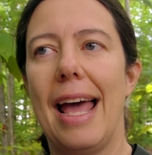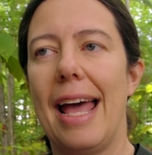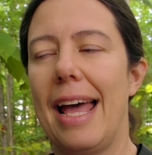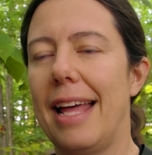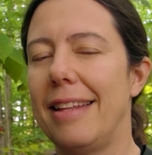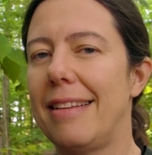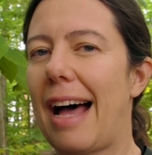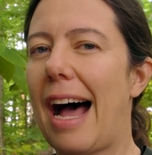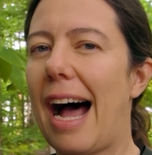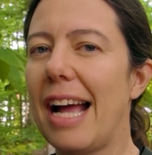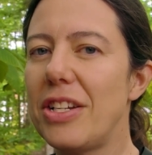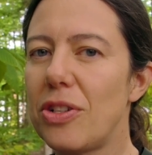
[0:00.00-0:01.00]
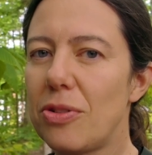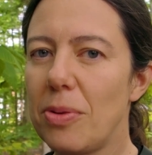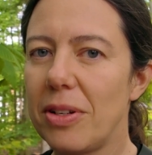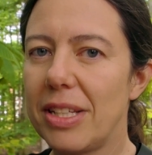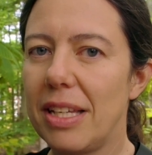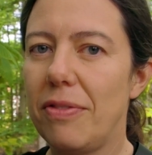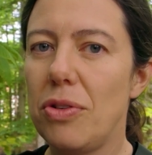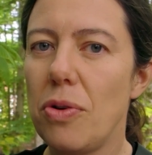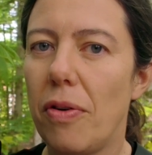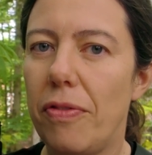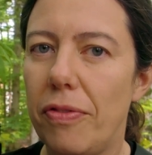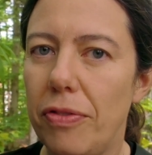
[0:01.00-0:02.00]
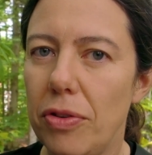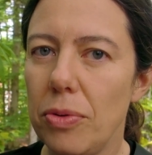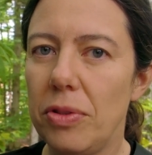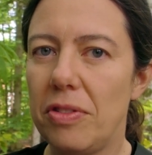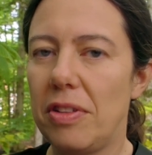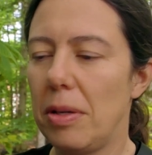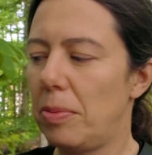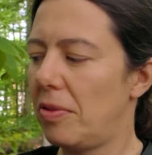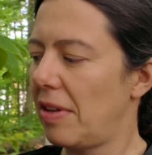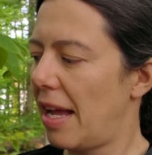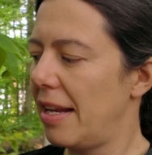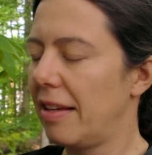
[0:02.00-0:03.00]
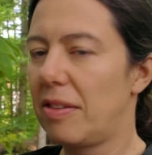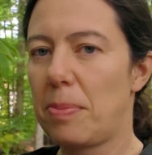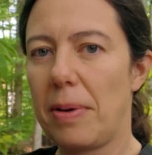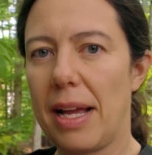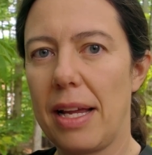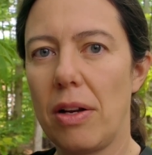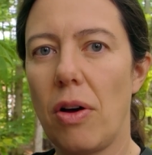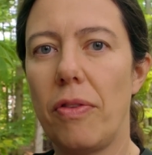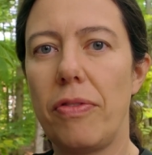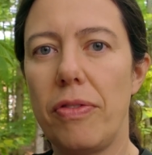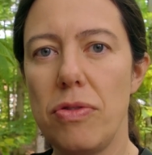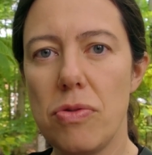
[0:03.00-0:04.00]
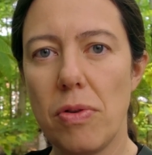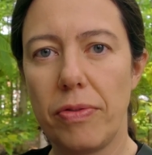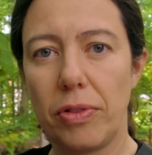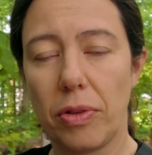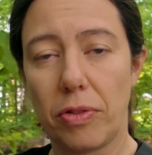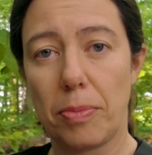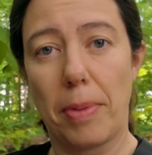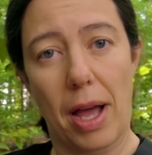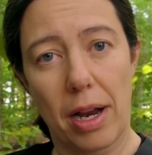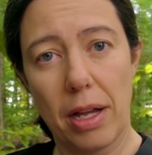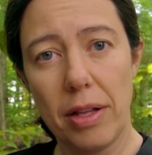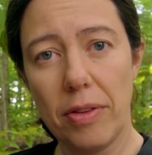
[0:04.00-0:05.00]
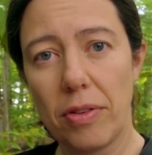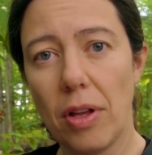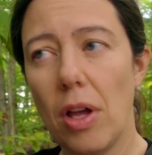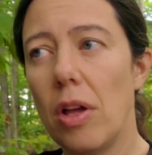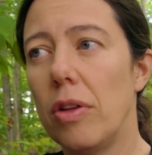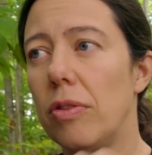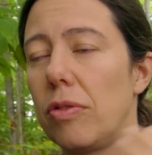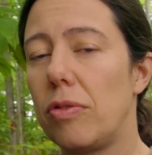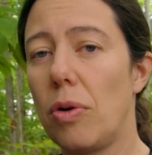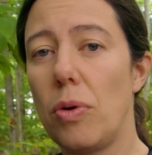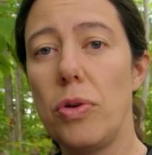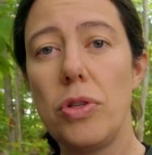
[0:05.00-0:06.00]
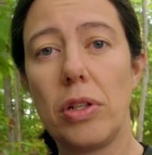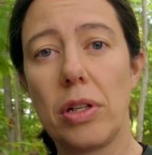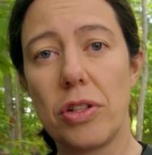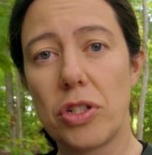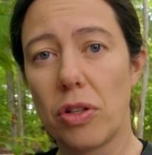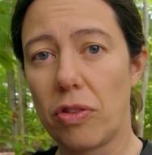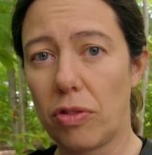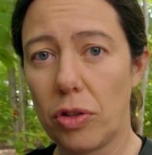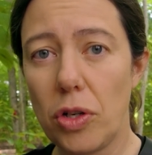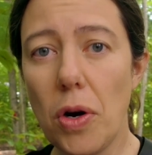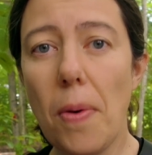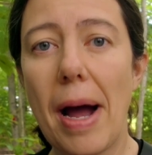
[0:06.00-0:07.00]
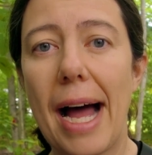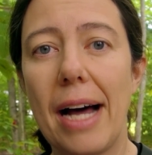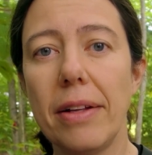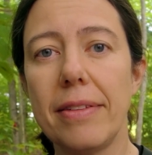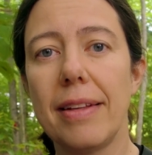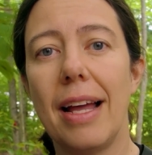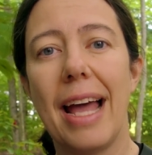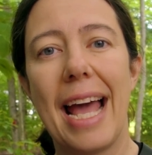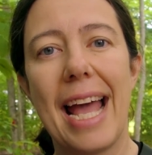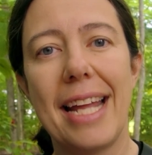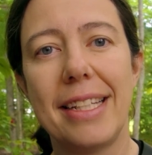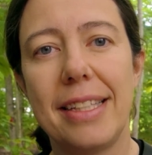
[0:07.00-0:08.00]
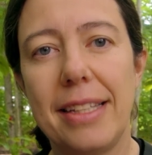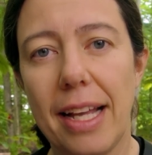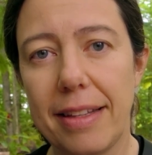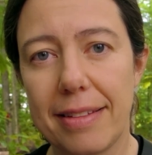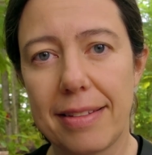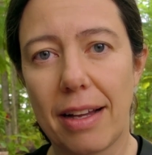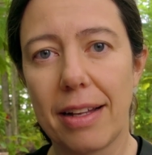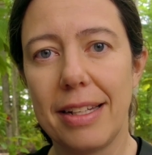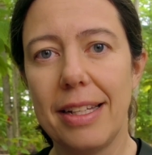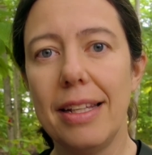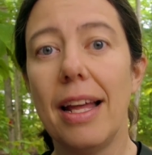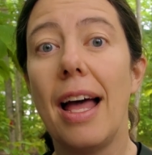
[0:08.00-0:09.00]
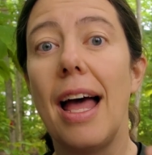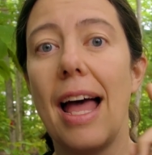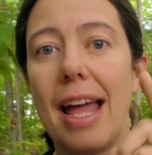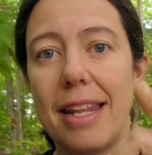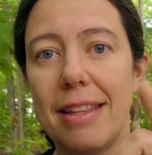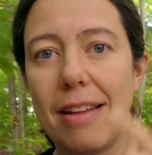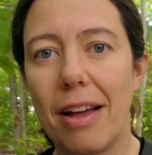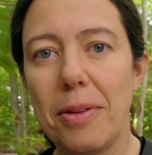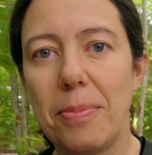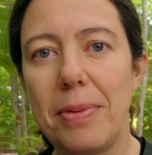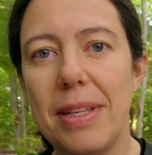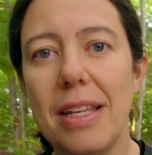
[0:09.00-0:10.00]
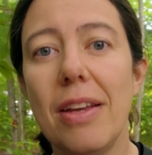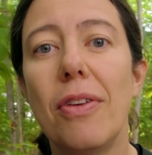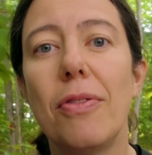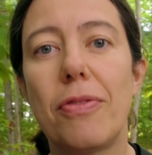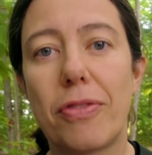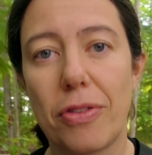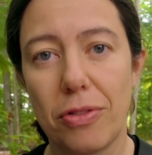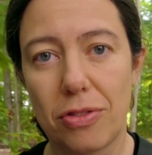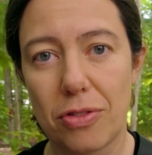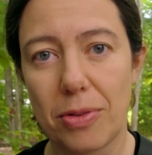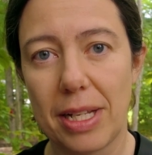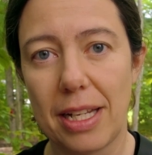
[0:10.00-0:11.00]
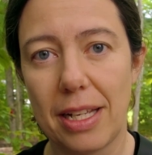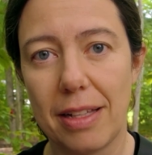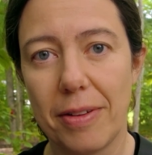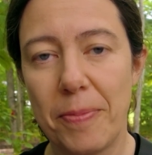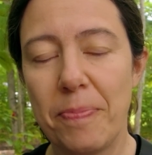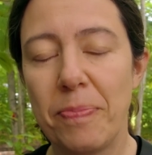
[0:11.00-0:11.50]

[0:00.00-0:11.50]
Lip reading: And I just want to give you a few tips and explain a few of those buttons so you can just go out and get started and not be frustrated.